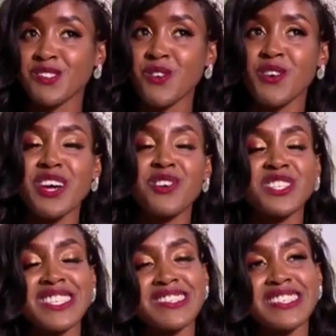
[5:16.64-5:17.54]
So I
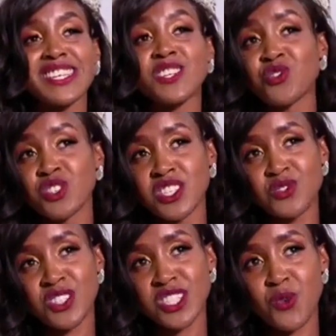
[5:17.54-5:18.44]
contested in
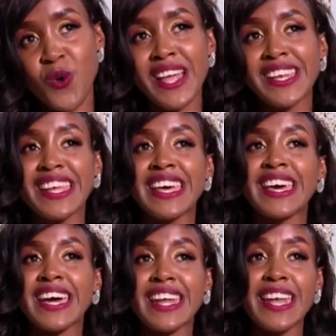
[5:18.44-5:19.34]
2021,
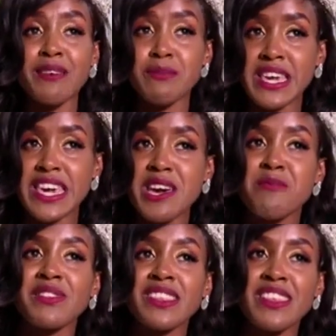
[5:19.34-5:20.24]
and I
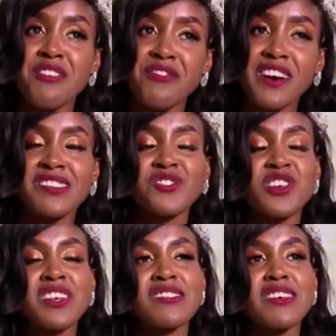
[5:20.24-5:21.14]
became the first
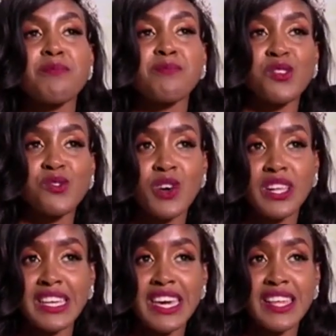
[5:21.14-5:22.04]
runners-up Miss
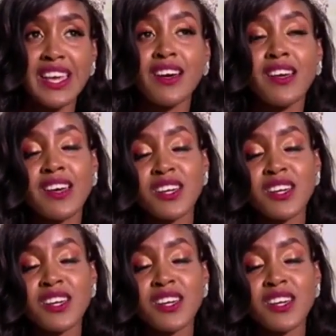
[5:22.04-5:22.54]
World Kenya